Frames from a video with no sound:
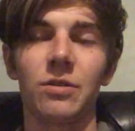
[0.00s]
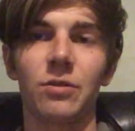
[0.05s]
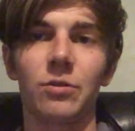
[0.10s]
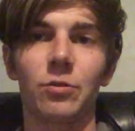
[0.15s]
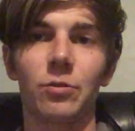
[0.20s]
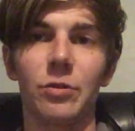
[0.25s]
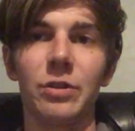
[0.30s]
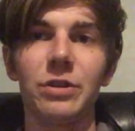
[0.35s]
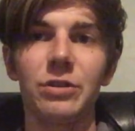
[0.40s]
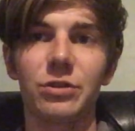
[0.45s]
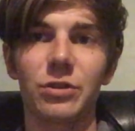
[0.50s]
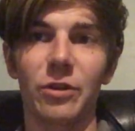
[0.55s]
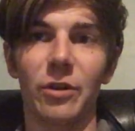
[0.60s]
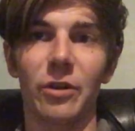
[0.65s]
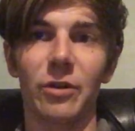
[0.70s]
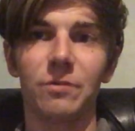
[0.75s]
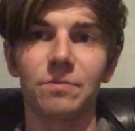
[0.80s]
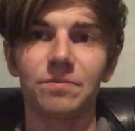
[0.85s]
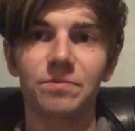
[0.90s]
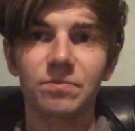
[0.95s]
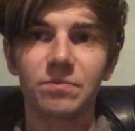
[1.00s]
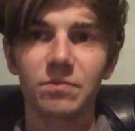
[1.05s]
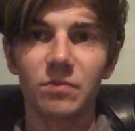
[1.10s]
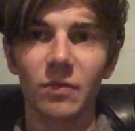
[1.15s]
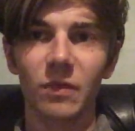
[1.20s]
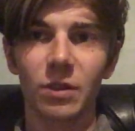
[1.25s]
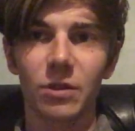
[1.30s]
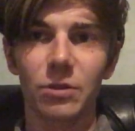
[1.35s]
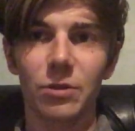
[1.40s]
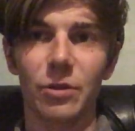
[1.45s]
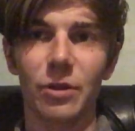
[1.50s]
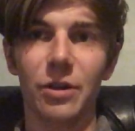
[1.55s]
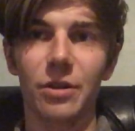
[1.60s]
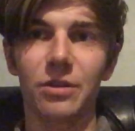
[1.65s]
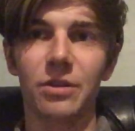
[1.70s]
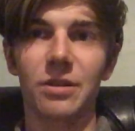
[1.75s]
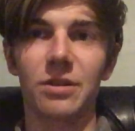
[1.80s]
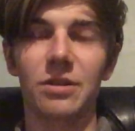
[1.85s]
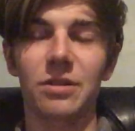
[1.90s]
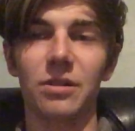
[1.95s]
richer
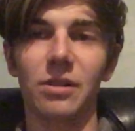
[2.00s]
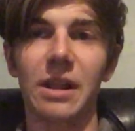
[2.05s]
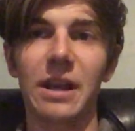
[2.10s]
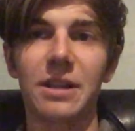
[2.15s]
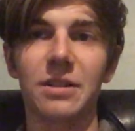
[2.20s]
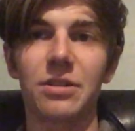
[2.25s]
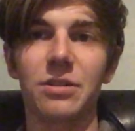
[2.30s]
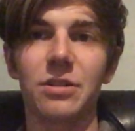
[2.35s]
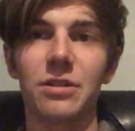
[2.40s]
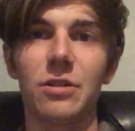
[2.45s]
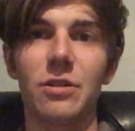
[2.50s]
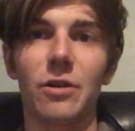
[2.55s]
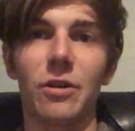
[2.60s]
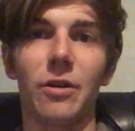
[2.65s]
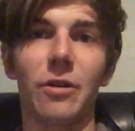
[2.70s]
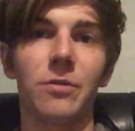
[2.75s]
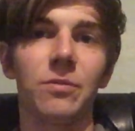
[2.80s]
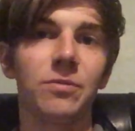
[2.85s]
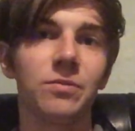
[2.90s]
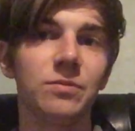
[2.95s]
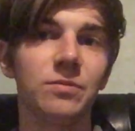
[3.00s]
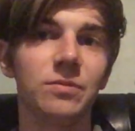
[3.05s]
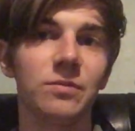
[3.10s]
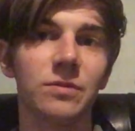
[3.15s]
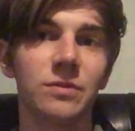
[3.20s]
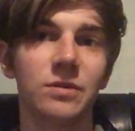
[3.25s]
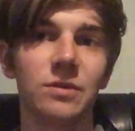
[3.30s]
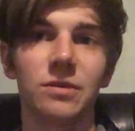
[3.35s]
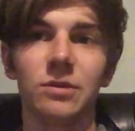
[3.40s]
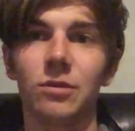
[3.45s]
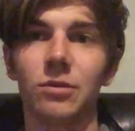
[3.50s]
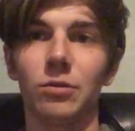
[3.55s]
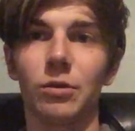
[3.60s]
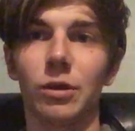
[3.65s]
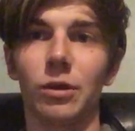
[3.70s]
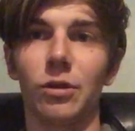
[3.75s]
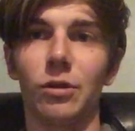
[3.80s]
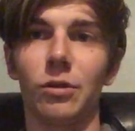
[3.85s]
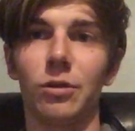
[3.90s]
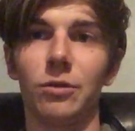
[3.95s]
during this last year,
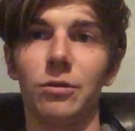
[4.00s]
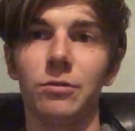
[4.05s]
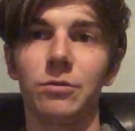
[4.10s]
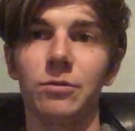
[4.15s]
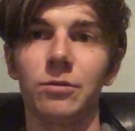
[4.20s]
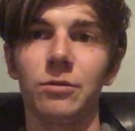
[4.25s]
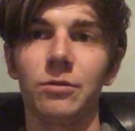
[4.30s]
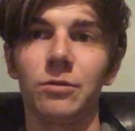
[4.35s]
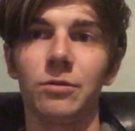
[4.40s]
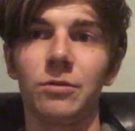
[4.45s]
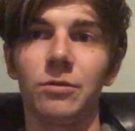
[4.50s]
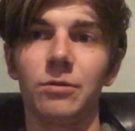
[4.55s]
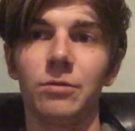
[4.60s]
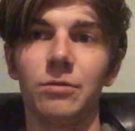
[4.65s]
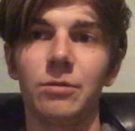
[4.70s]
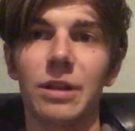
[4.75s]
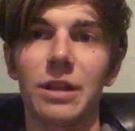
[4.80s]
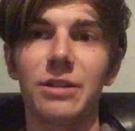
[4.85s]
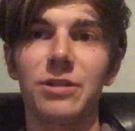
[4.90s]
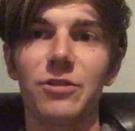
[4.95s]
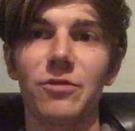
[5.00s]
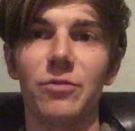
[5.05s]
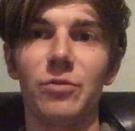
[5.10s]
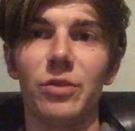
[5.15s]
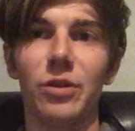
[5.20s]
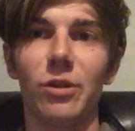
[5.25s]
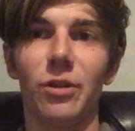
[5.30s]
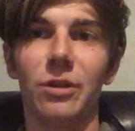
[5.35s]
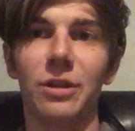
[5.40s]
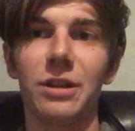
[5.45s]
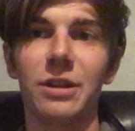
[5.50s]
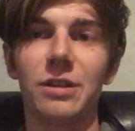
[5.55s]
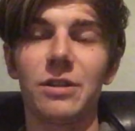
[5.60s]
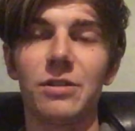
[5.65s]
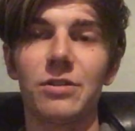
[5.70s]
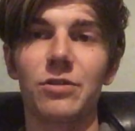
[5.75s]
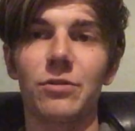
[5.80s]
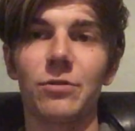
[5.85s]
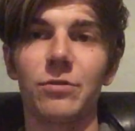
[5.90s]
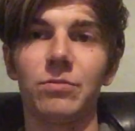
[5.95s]
while tens of
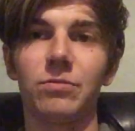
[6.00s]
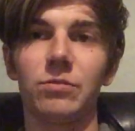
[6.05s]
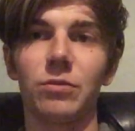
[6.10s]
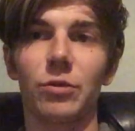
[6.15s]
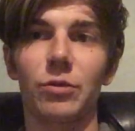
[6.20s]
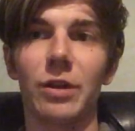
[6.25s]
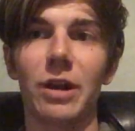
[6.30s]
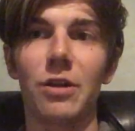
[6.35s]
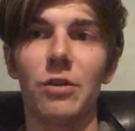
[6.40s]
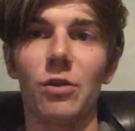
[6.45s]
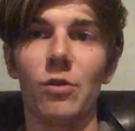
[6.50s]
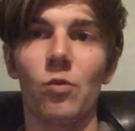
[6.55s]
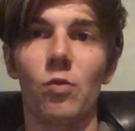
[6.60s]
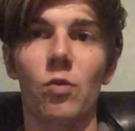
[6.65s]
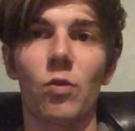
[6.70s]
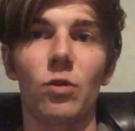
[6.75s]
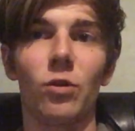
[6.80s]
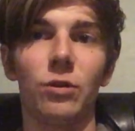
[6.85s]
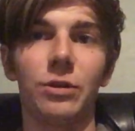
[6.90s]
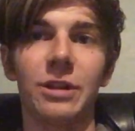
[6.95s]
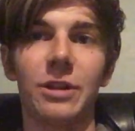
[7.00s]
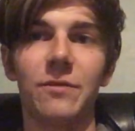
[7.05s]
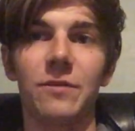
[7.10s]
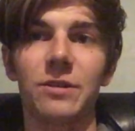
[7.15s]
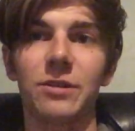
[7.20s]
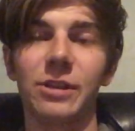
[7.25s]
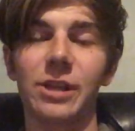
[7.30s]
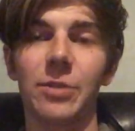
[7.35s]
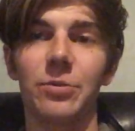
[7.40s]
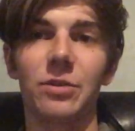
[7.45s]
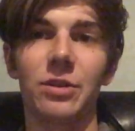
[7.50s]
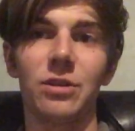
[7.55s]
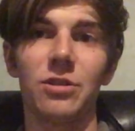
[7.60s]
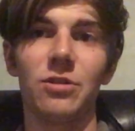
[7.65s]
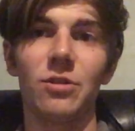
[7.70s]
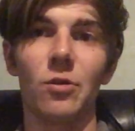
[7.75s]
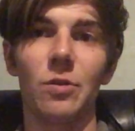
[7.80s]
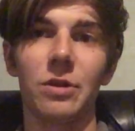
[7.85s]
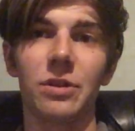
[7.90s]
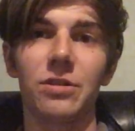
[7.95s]
millions around the world have slipped
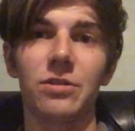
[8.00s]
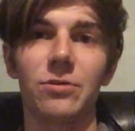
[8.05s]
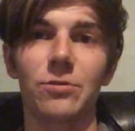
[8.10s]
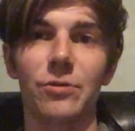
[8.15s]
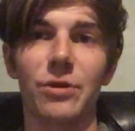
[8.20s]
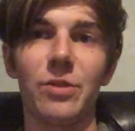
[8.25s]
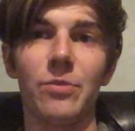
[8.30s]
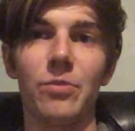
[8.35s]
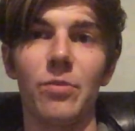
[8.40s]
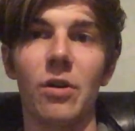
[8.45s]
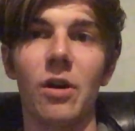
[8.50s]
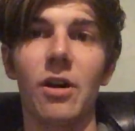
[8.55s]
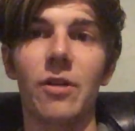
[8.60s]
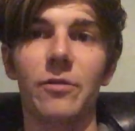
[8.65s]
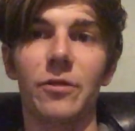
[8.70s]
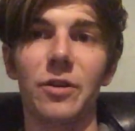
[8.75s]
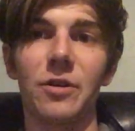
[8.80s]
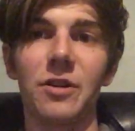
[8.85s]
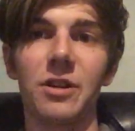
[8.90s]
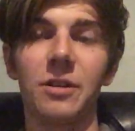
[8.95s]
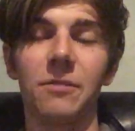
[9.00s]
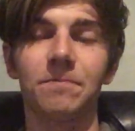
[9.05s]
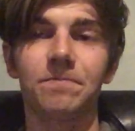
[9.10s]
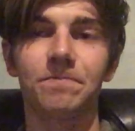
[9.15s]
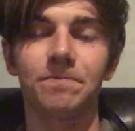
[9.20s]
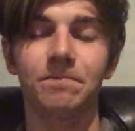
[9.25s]
into extreme poverty.